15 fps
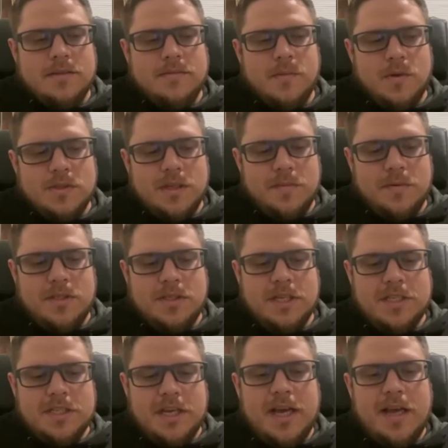boys, I
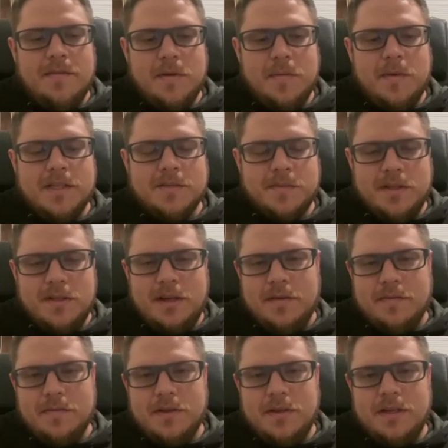appreciate you having me, man. It's been a lot of
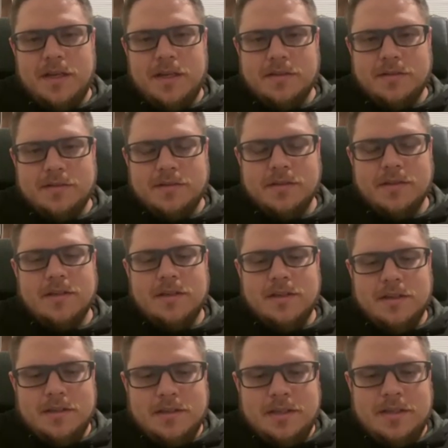fun.
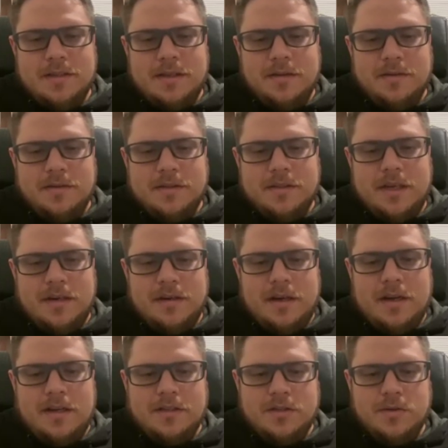
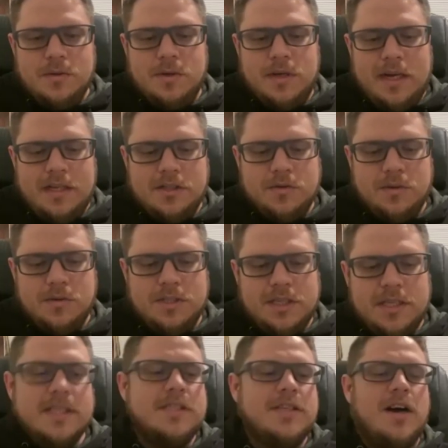I enjoy
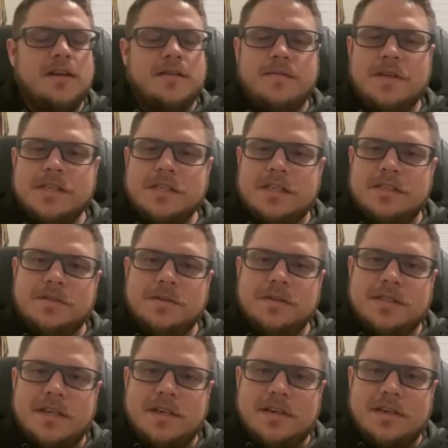sitting and talking fishing. As you can
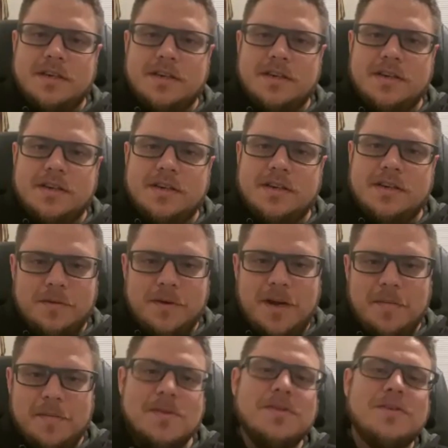tell, I like to
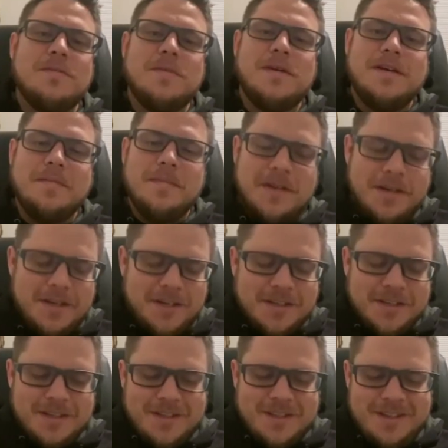ramble a little bit, but
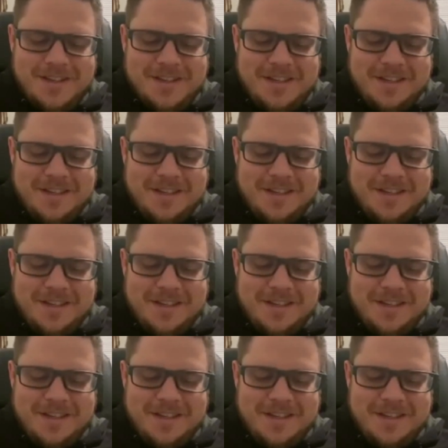it's